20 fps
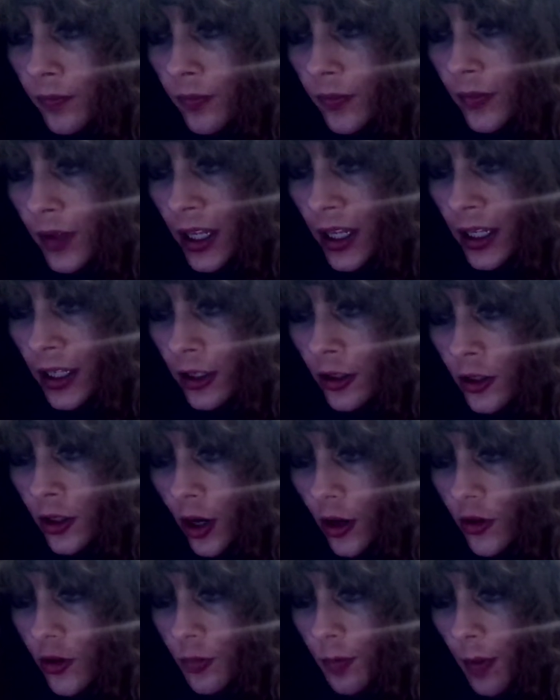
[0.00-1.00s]
a
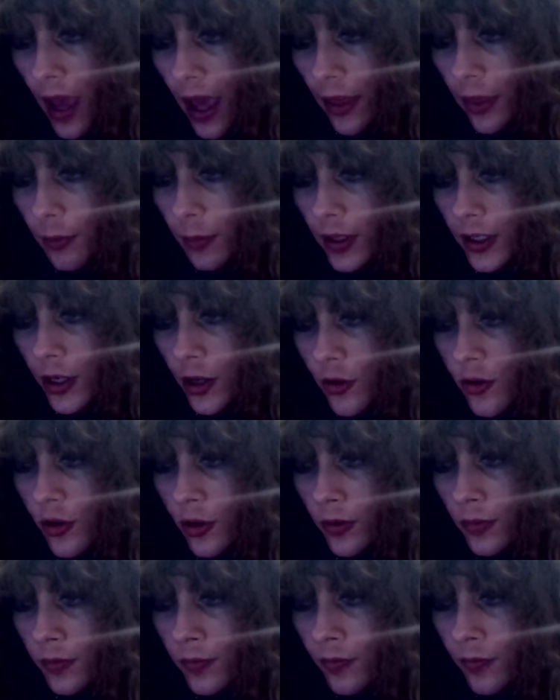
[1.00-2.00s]
Dutch
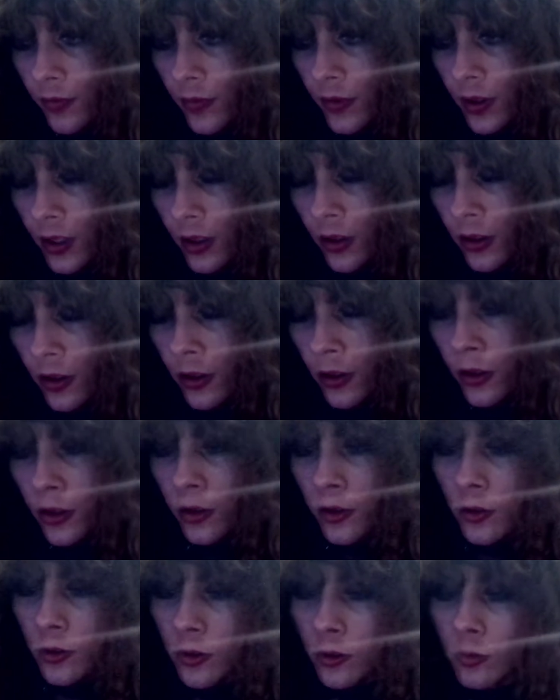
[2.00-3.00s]
mathematician
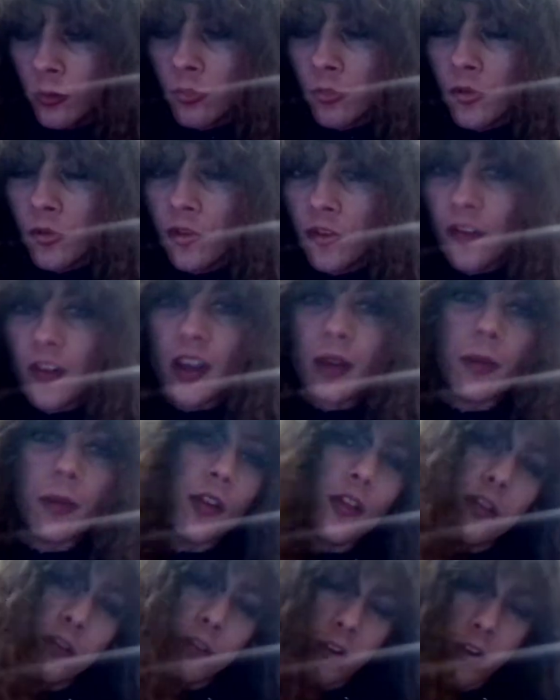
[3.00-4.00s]
who was
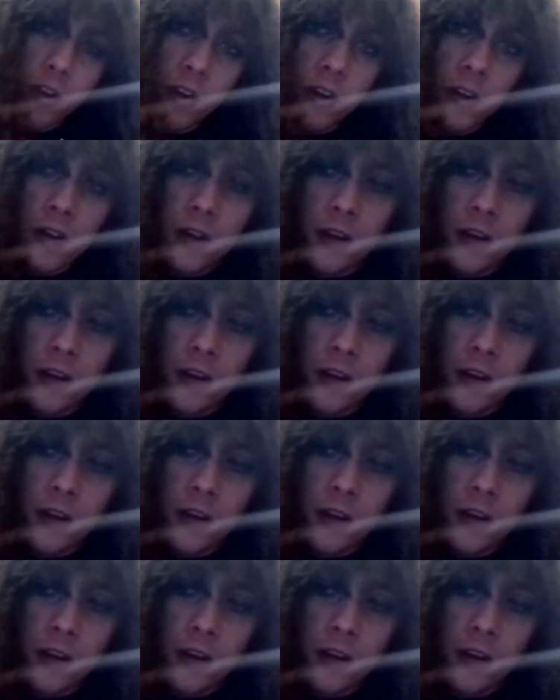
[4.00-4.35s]
famous for